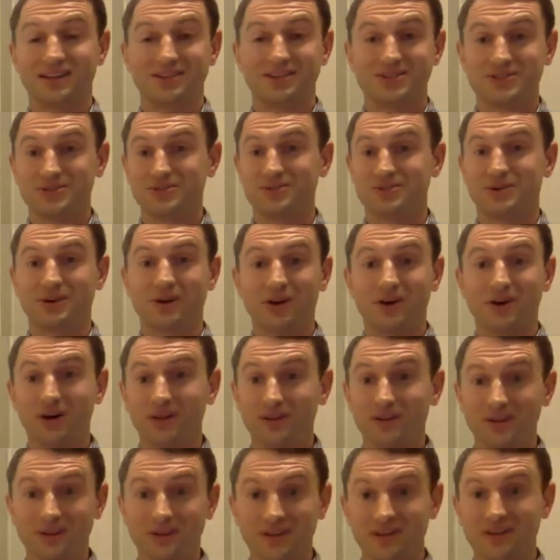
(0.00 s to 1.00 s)
do it
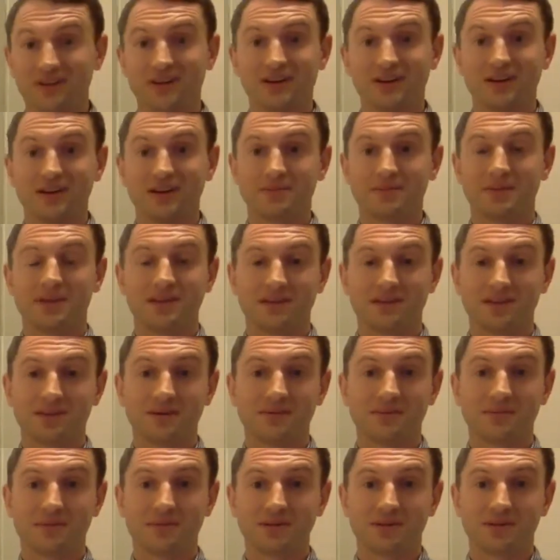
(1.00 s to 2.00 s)
all in
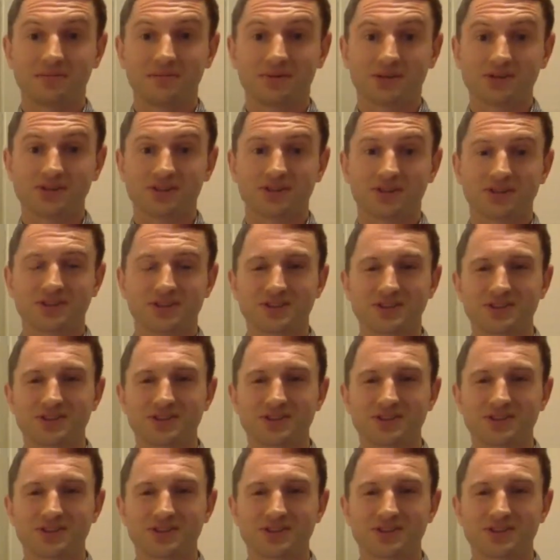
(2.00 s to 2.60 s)
the pressure cooker.